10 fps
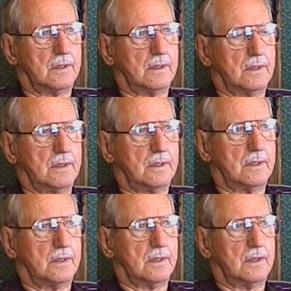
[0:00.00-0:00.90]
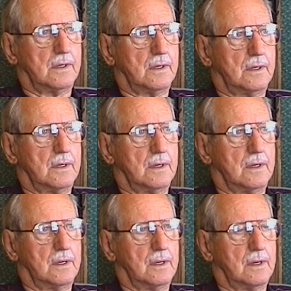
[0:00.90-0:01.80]
in uh, um,
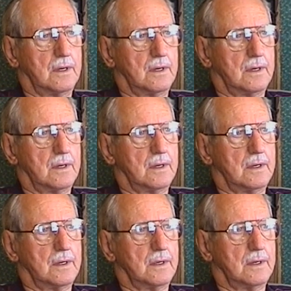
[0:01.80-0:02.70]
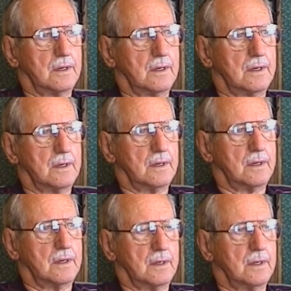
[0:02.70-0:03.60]
Denver, and I took the
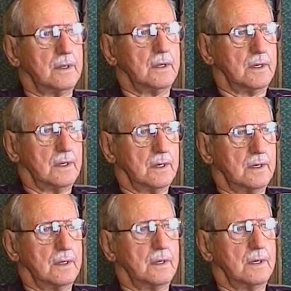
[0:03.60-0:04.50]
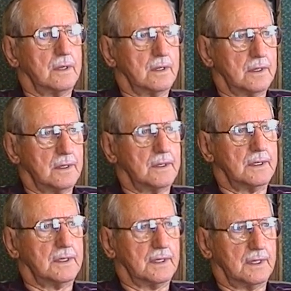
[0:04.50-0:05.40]
train from Glenwood Springs to Denver.
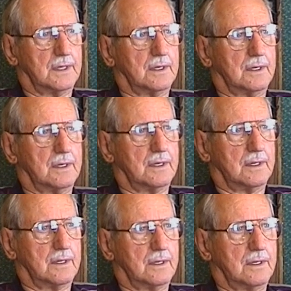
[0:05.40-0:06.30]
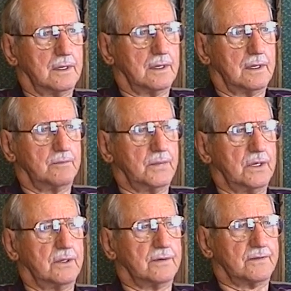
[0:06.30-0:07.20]
It was such a pretty trip.
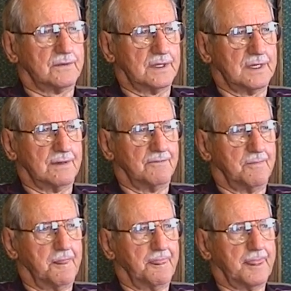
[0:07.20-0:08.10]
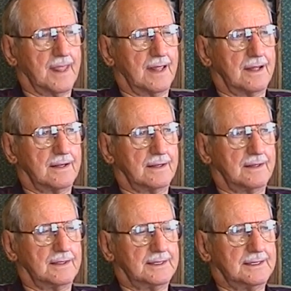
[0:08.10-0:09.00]
Beautiful. It was really
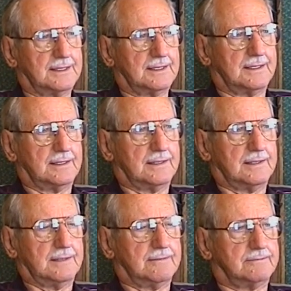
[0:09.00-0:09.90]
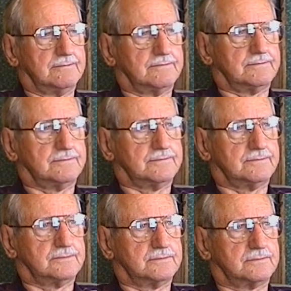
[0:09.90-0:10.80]
pretty. Um,
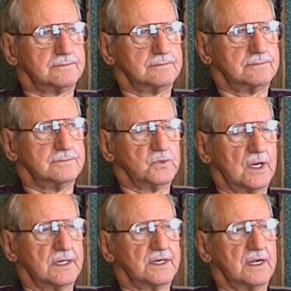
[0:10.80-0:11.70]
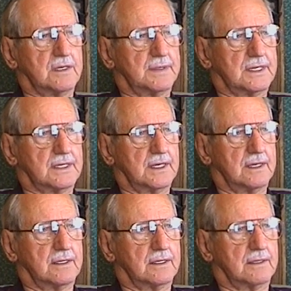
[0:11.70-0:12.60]
well, I'll tell you about
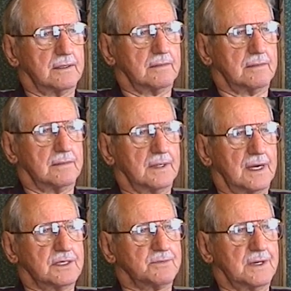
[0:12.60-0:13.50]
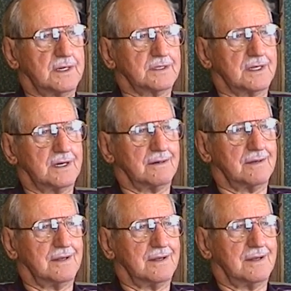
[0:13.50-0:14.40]
that, my experience there
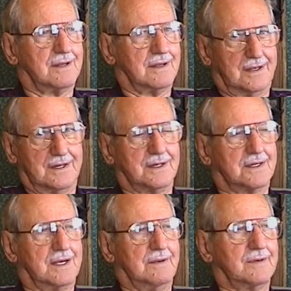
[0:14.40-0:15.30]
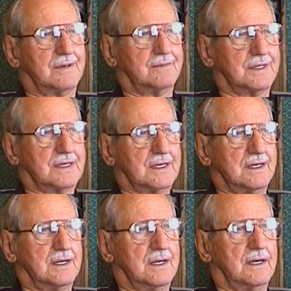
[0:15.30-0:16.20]
in the tape.
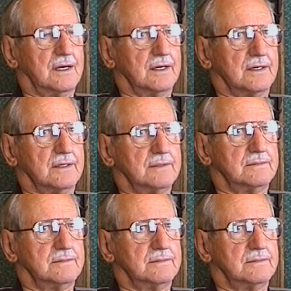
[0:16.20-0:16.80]
Okay. uh,